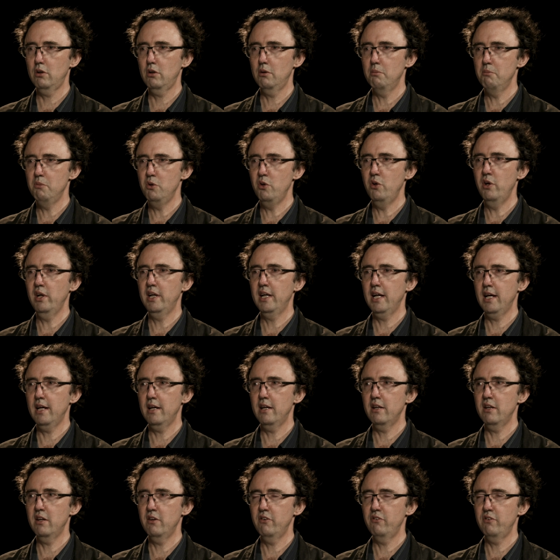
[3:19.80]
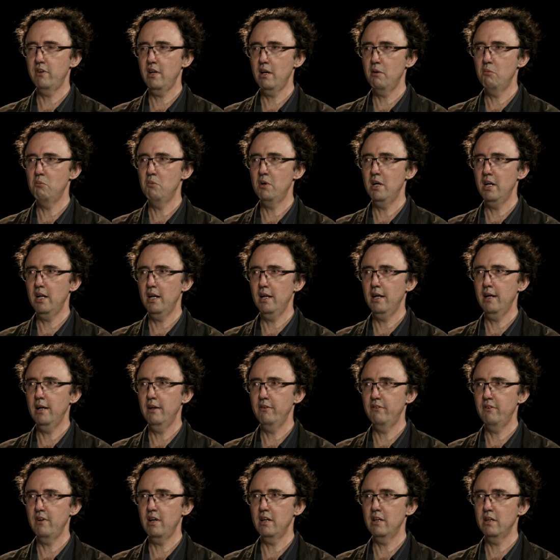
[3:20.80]
communicate in the same way
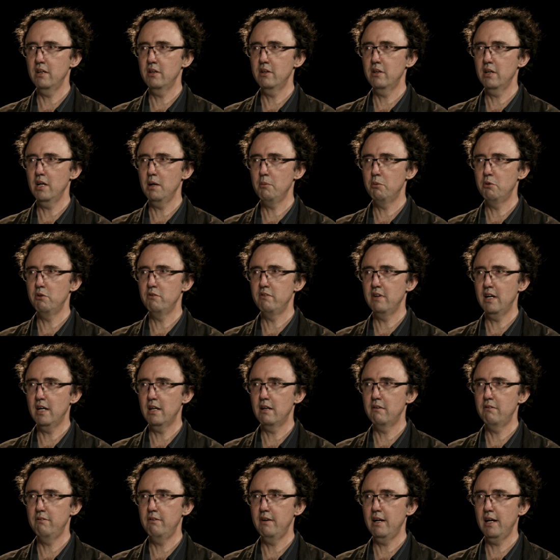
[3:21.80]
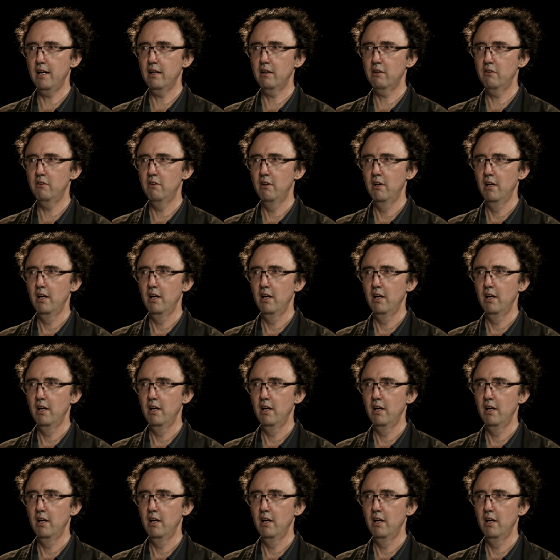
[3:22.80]
as other types of artifacts.